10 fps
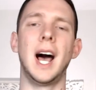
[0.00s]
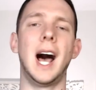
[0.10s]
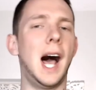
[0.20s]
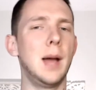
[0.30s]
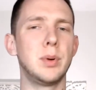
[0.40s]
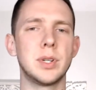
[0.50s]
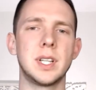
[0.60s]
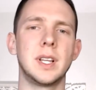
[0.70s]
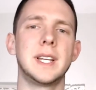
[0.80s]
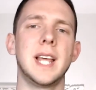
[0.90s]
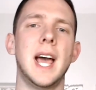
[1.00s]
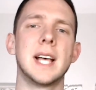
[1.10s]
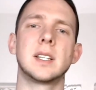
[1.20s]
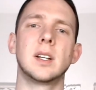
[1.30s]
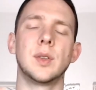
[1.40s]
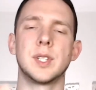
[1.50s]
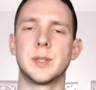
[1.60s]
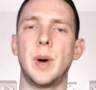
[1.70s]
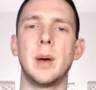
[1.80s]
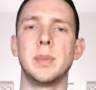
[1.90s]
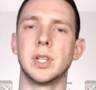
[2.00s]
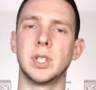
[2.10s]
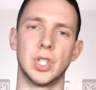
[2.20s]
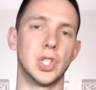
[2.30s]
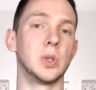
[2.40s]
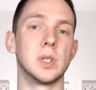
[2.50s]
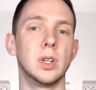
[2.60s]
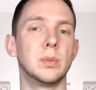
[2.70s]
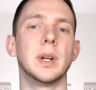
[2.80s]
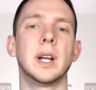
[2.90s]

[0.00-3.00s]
I personally like to ask it on the spot because it shows a little bit